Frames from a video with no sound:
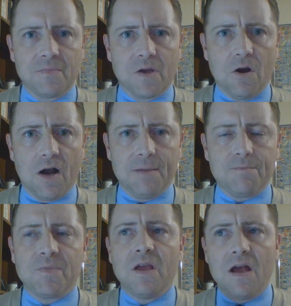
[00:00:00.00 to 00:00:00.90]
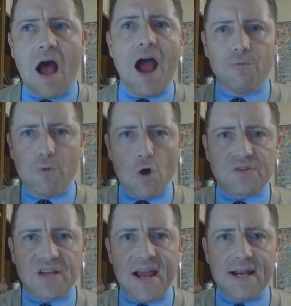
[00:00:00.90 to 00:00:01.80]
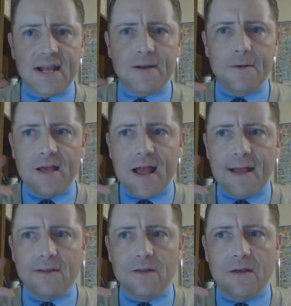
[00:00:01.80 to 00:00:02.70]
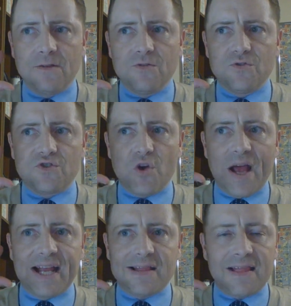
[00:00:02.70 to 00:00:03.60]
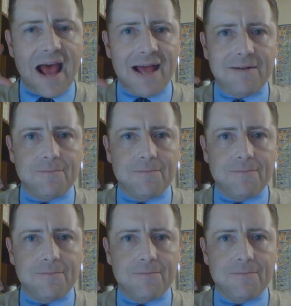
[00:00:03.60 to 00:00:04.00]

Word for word: All right. I rotate it so I get that